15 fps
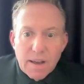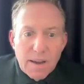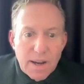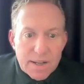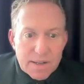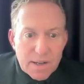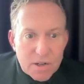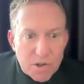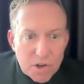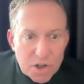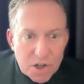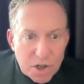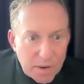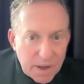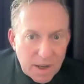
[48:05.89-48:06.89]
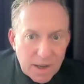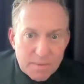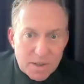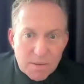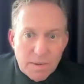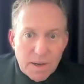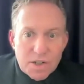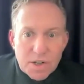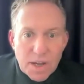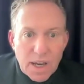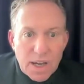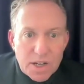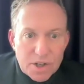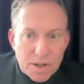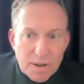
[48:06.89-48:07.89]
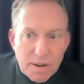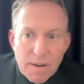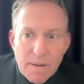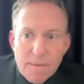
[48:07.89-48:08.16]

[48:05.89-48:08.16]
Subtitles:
It's also shooting him some education.